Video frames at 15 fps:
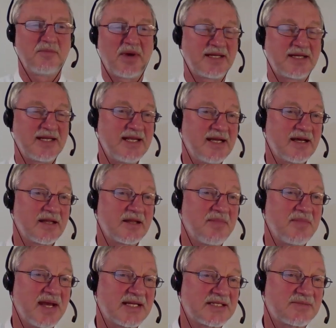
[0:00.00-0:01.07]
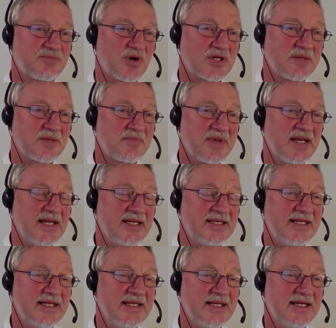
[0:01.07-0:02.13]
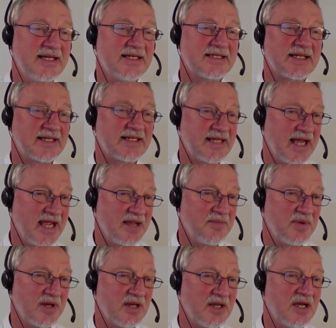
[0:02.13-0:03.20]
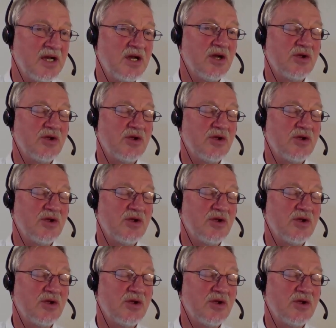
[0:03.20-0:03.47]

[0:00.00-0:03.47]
But here the best possibility is a table.